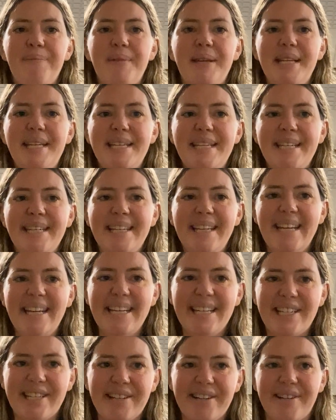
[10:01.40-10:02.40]

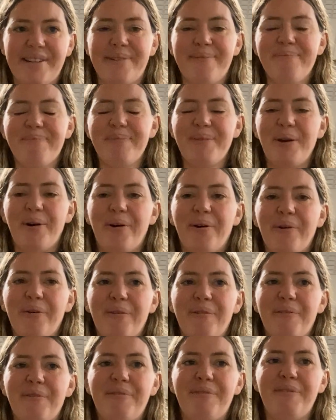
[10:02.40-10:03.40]
nature
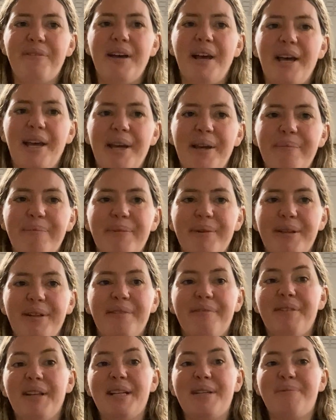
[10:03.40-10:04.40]
of
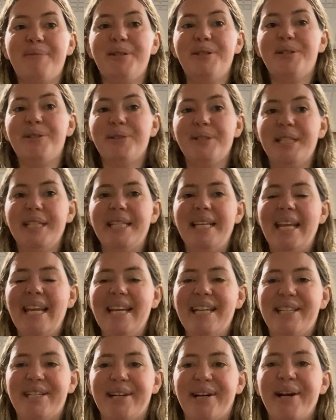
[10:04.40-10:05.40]
the flexible enduring
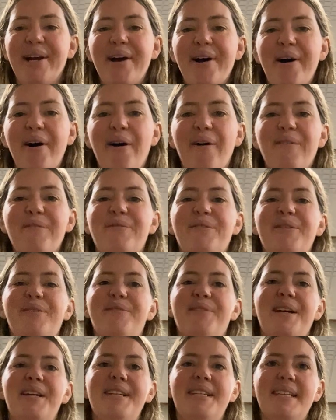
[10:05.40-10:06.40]
nature of
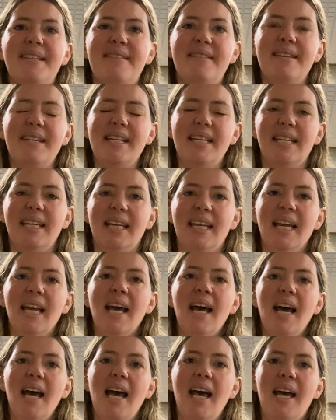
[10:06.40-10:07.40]
grounded theory,
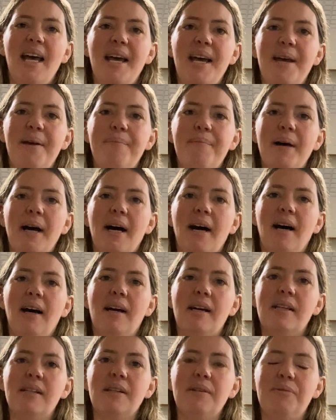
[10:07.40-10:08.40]

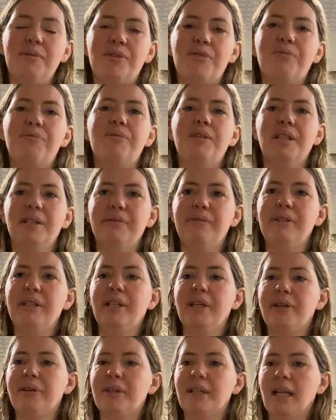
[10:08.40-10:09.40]
and it was a really
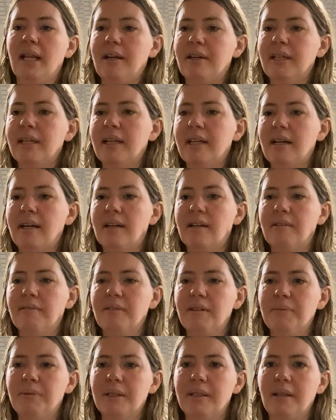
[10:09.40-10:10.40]
good learning curve,
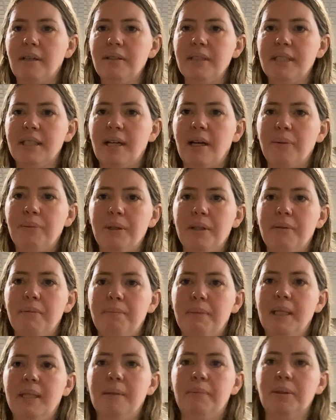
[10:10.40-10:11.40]
and without it I wouldn't have
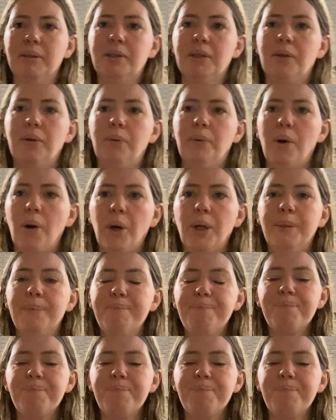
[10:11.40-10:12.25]
been able to go on